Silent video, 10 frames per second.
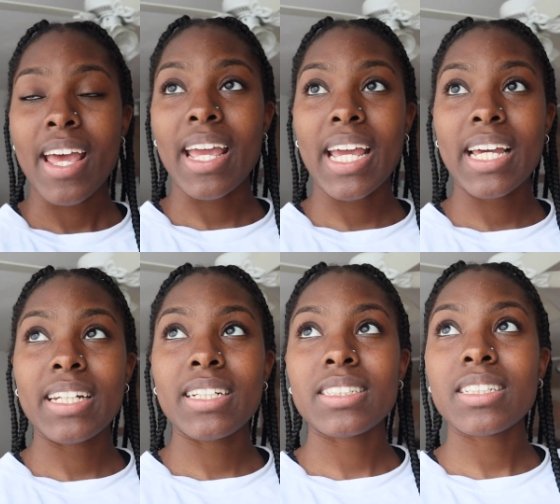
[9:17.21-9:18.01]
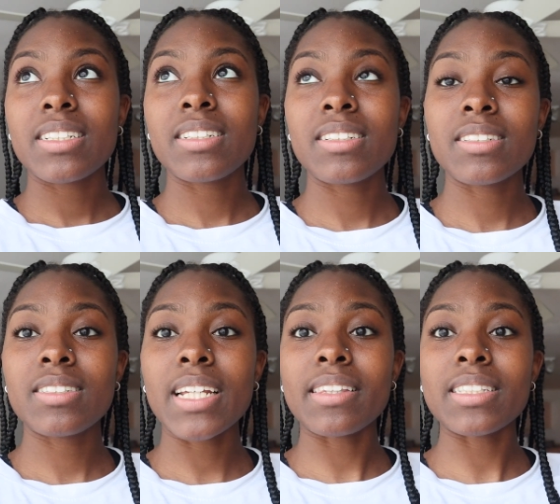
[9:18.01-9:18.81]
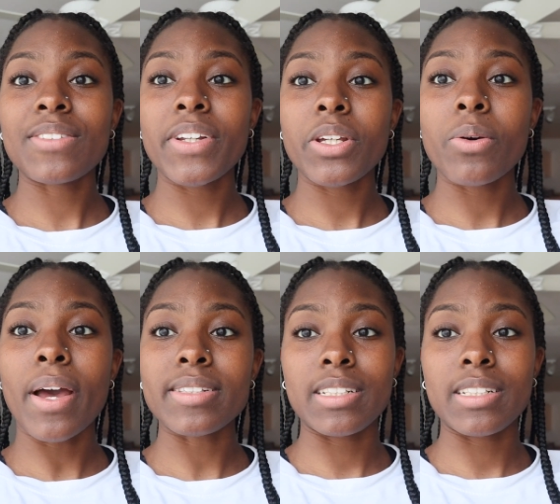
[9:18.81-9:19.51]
And take this video as